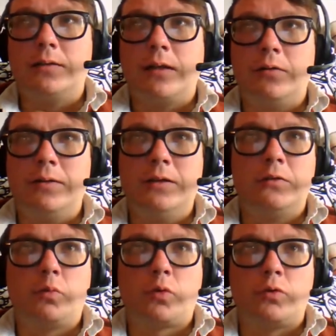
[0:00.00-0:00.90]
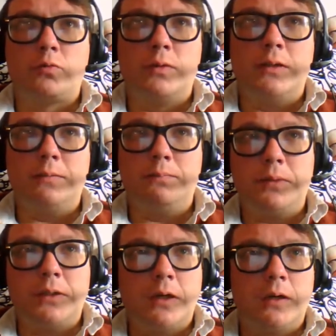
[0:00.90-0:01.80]
that are in the world, would it
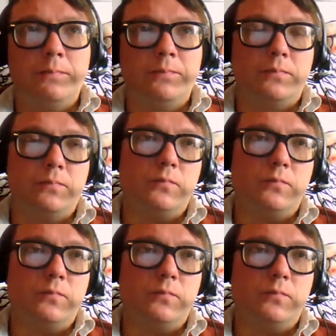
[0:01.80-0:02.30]
become